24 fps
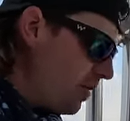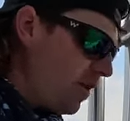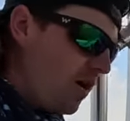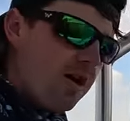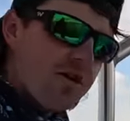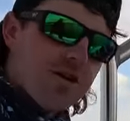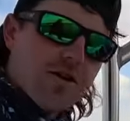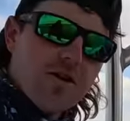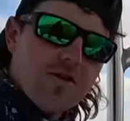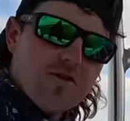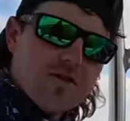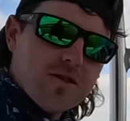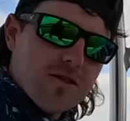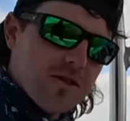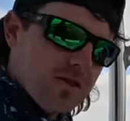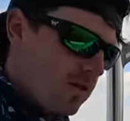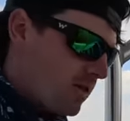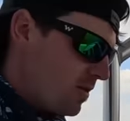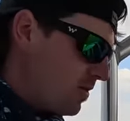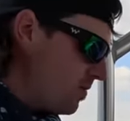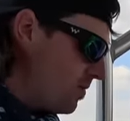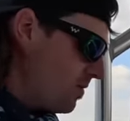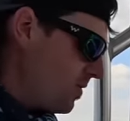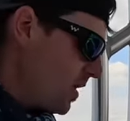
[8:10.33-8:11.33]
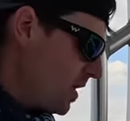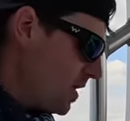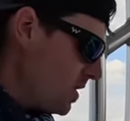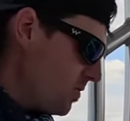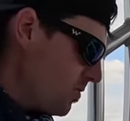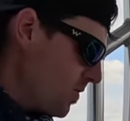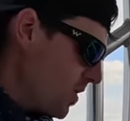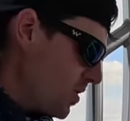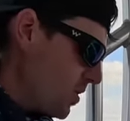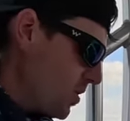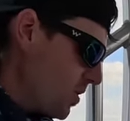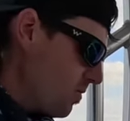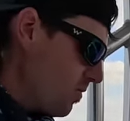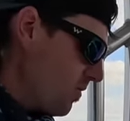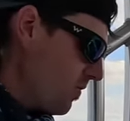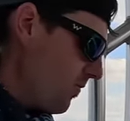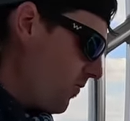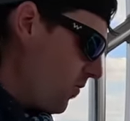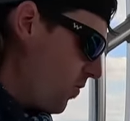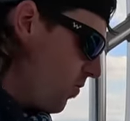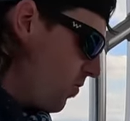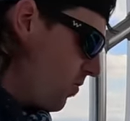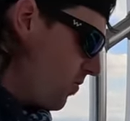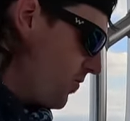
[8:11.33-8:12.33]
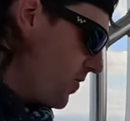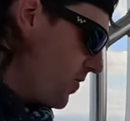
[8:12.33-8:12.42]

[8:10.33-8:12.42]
audio system, as mentioned before,